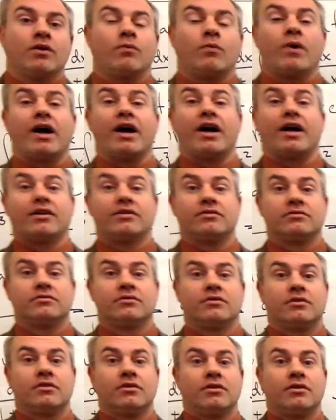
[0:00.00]
Well,
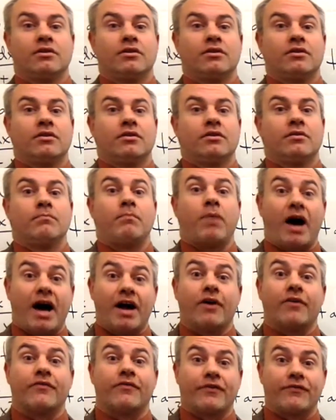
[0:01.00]

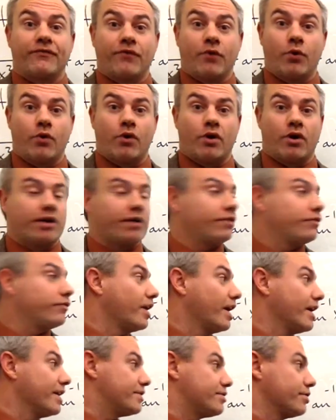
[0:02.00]
pi over 4,
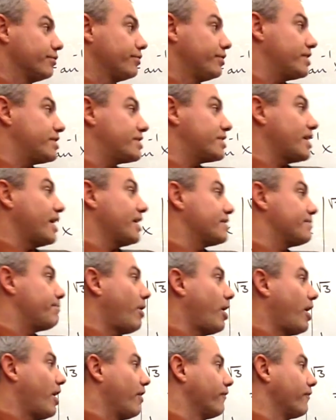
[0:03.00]
right? So this guy's
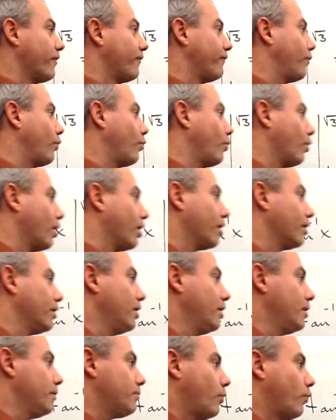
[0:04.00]
pi over 4,
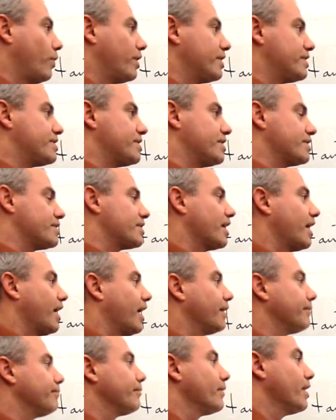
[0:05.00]
but what's this guy?
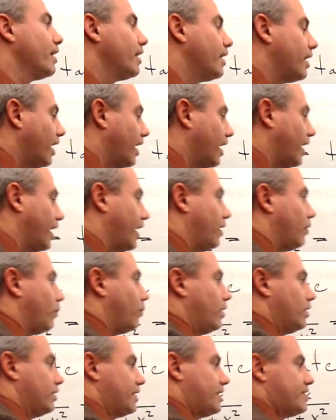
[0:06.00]
Uh,
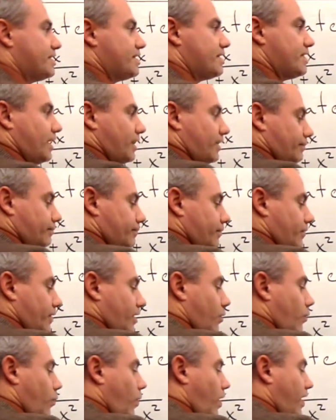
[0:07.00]
well, let's see.
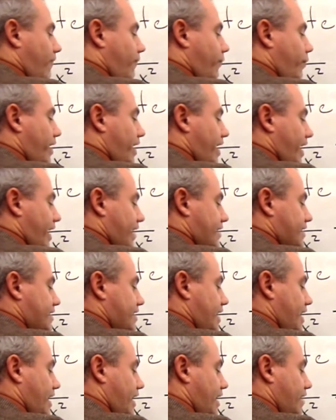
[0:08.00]
What if we had
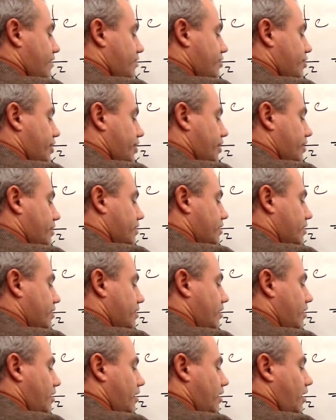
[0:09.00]
tangent
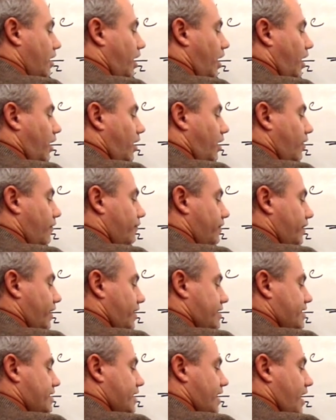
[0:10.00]
of,
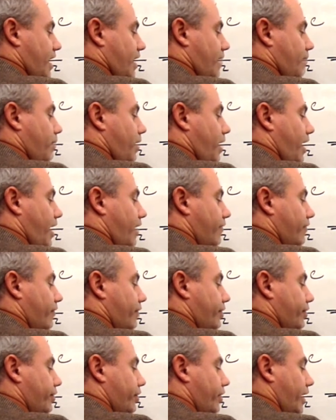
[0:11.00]
let's say, pi
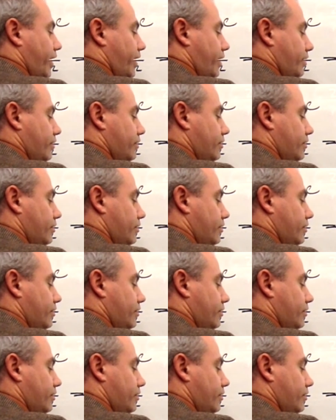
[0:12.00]
over 3?